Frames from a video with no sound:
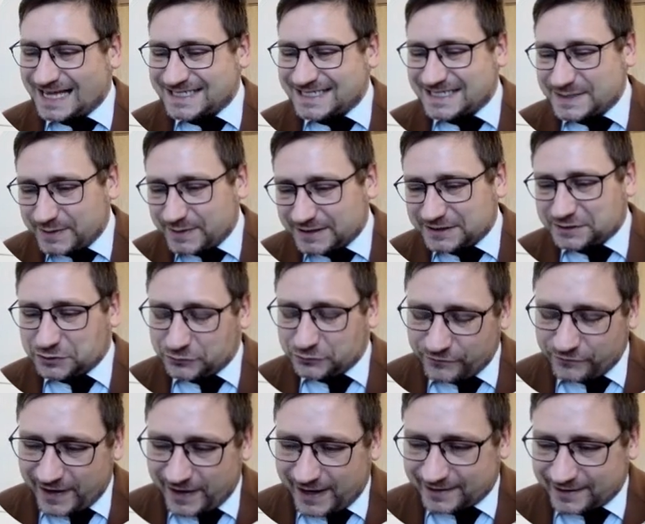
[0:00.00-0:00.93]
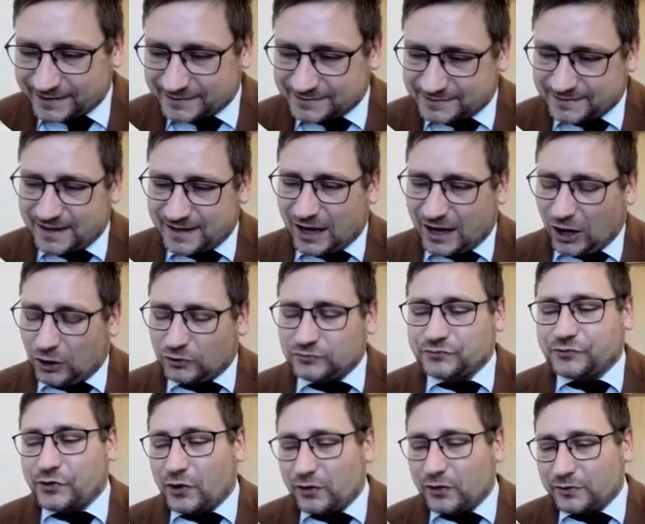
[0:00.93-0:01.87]
As a matter of fact,
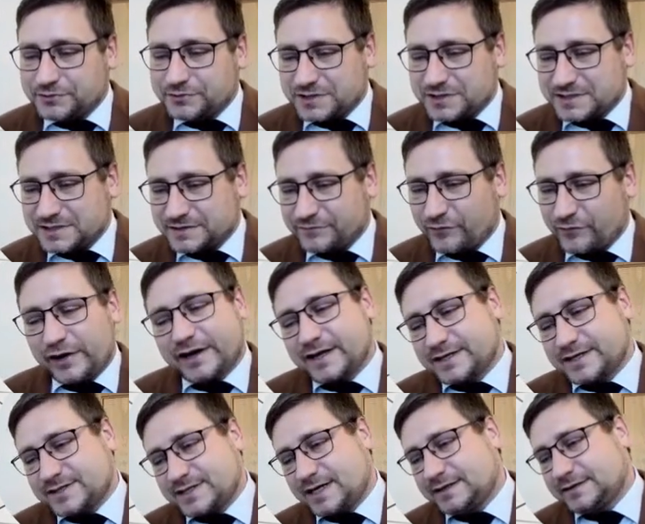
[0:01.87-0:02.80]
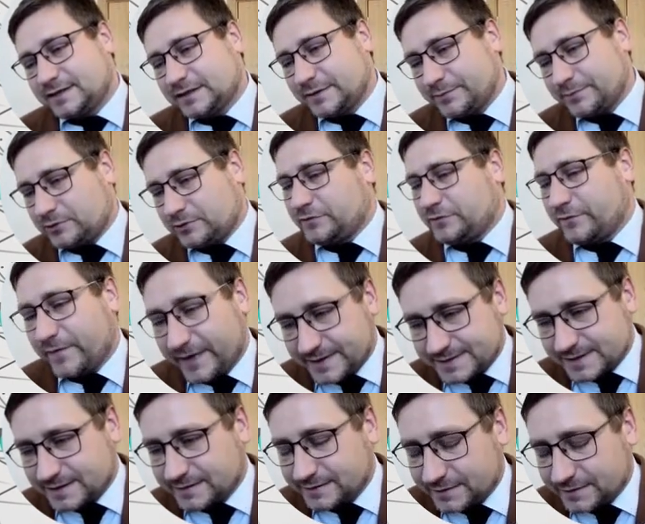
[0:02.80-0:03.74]
ontologists is very excited about
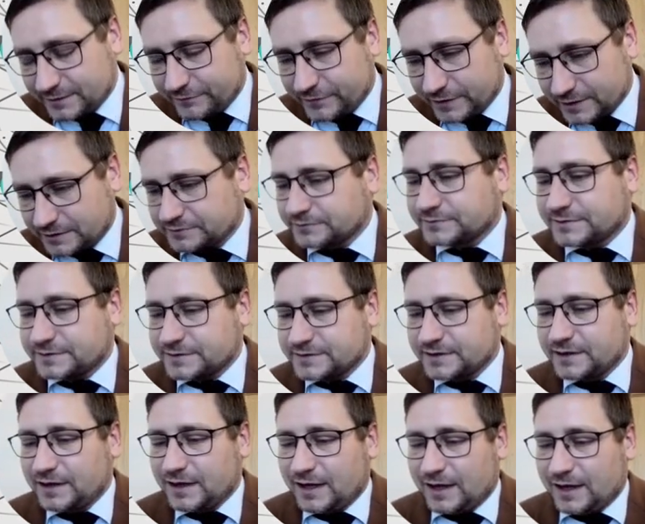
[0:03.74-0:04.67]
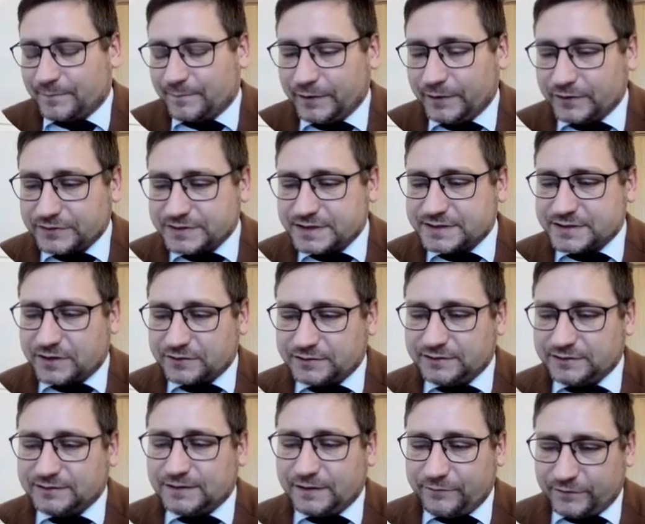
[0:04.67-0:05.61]
facing difficulties, because it's
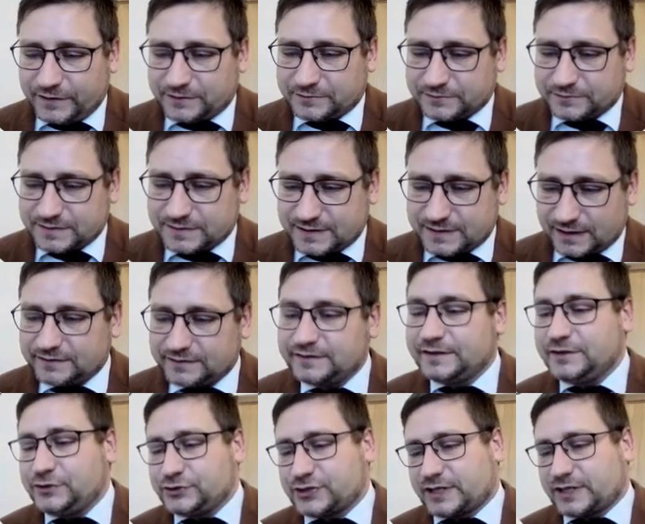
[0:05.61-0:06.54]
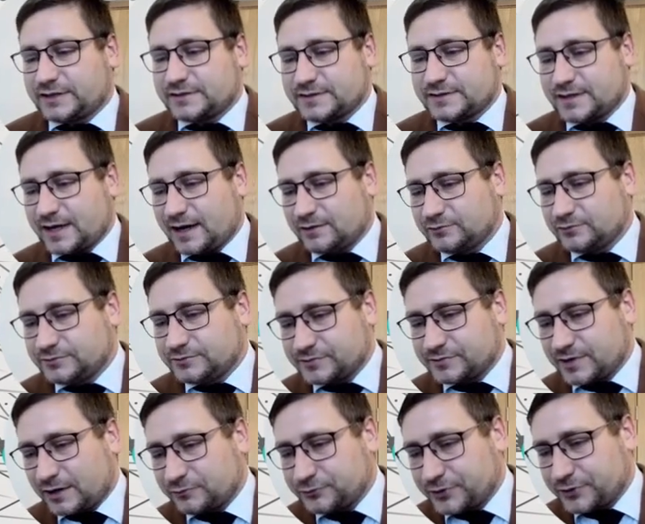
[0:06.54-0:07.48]
only difficulties that teach us how to
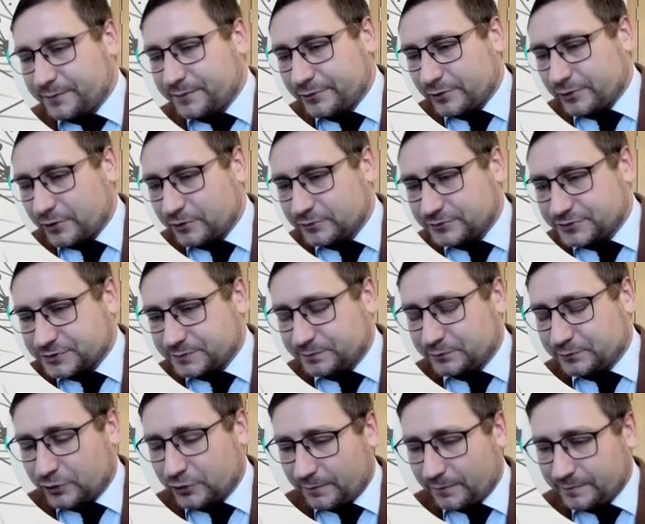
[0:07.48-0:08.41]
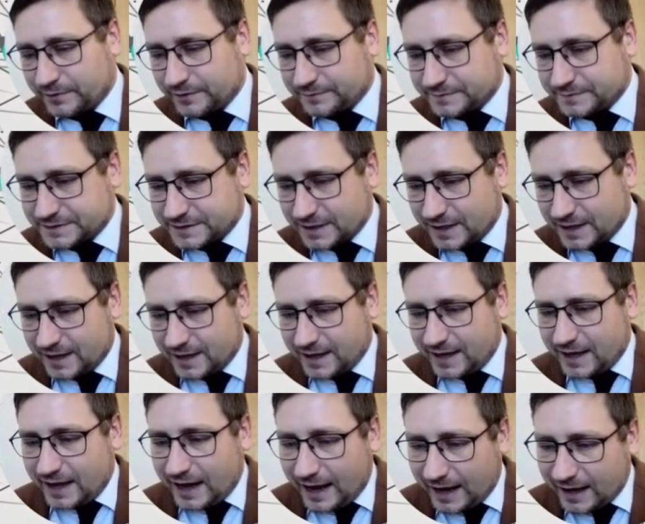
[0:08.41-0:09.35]
approach problems.
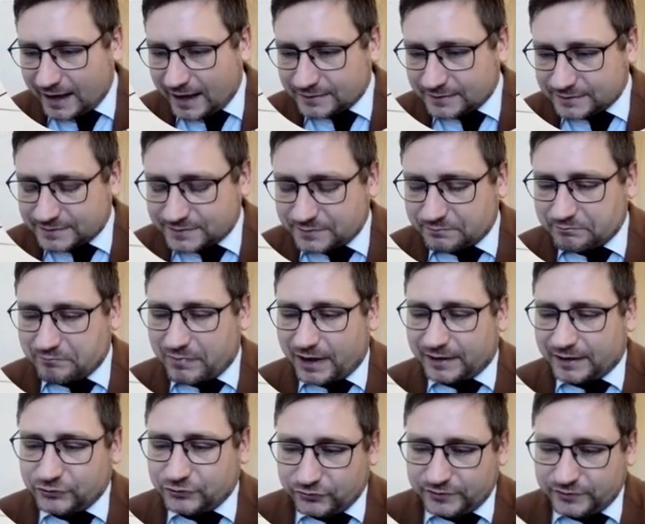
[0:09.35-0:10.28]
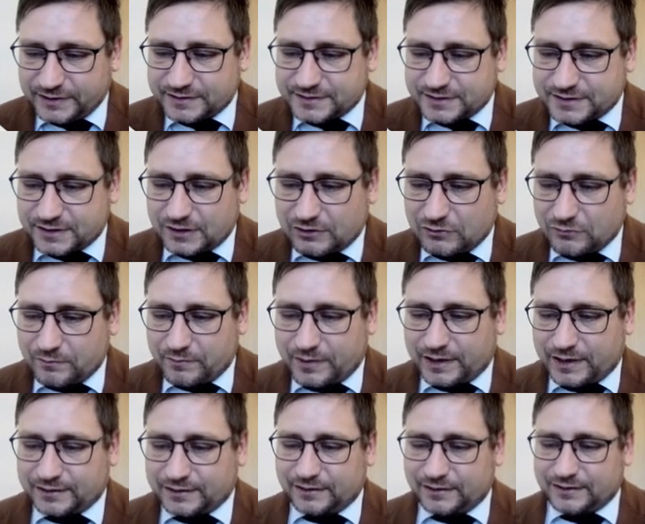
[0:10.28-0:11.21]
And by doing so,
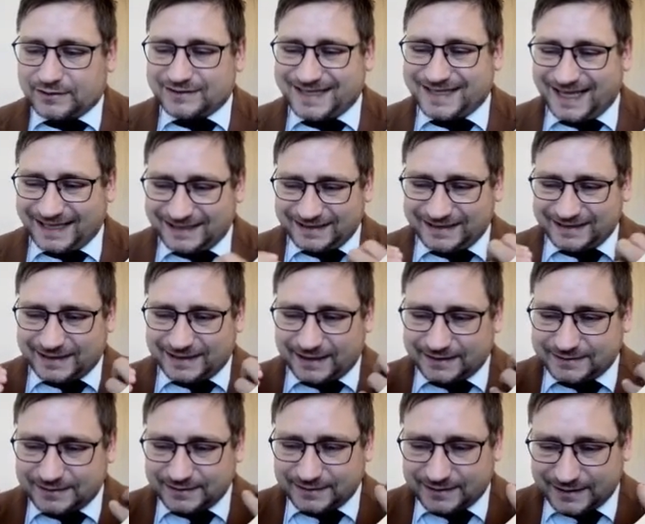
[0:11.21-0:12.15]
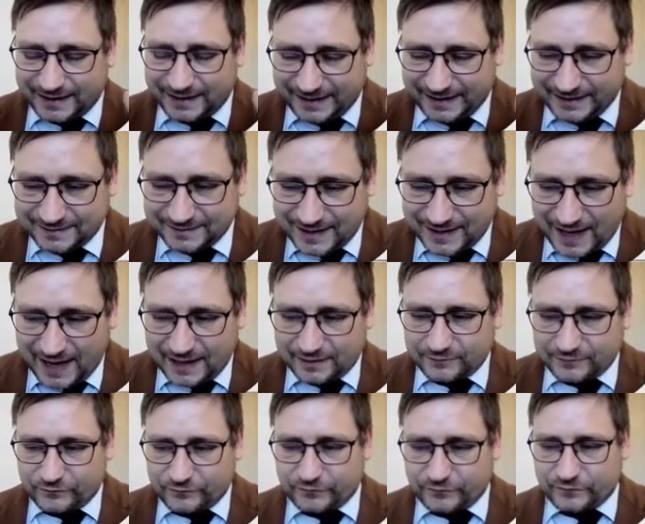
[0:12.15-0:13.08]
by dedicating
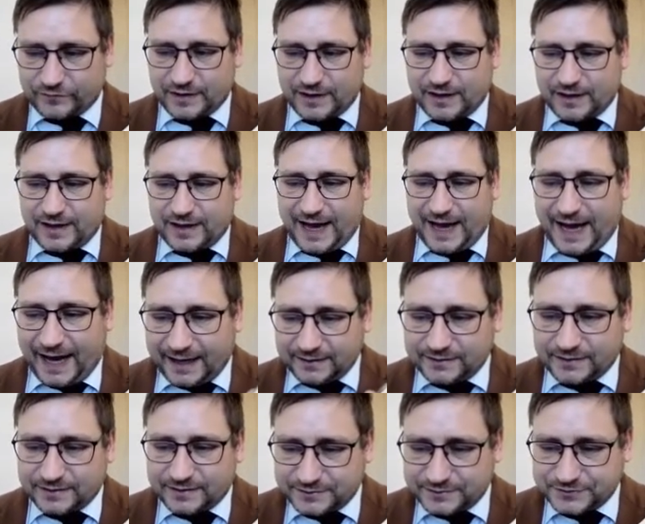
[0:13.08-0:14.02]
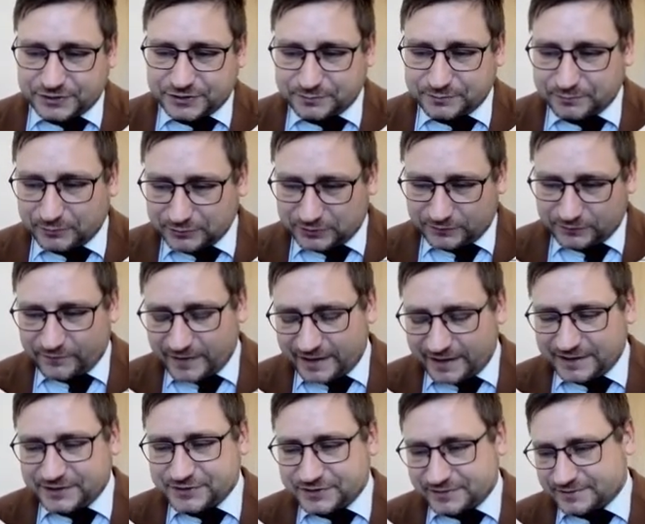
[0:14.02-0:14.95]
enough energy,
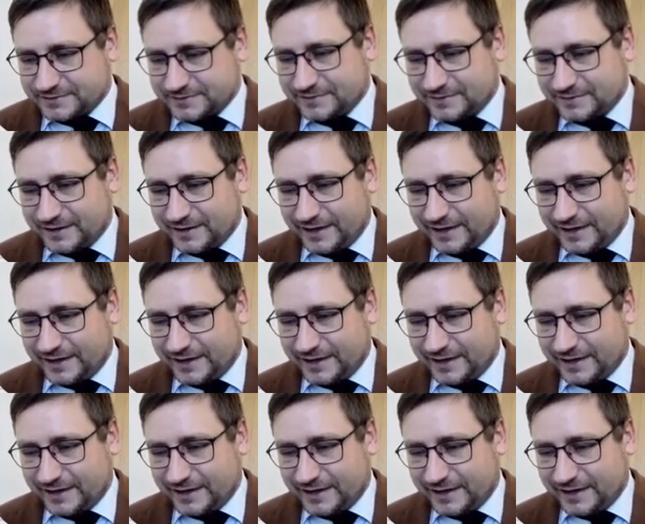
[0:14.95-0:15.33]
motivation